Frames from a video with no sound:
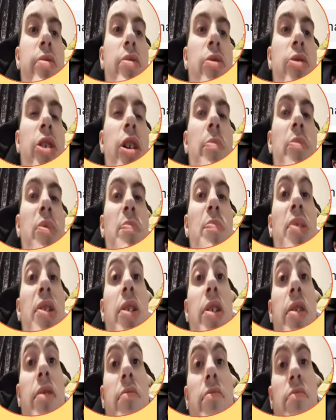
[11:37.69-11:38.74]

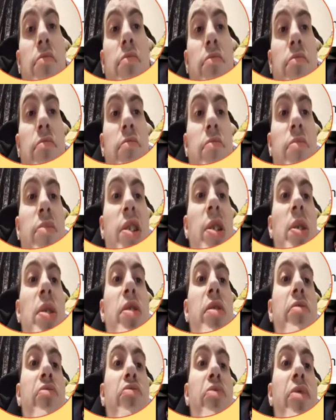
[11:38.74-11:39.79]
Cobblepot he's an
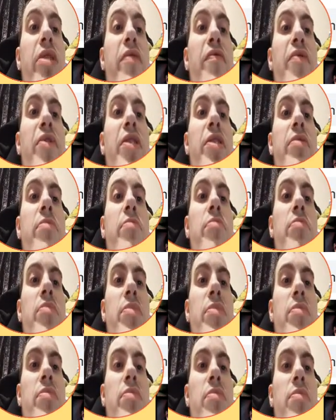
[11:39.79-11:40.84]
right villain.
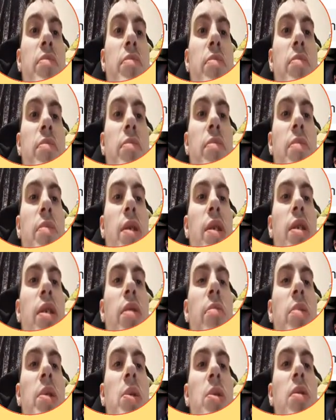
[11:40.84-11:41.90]

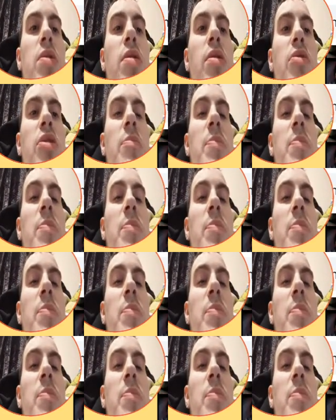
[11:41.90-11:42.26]
Um, he's not the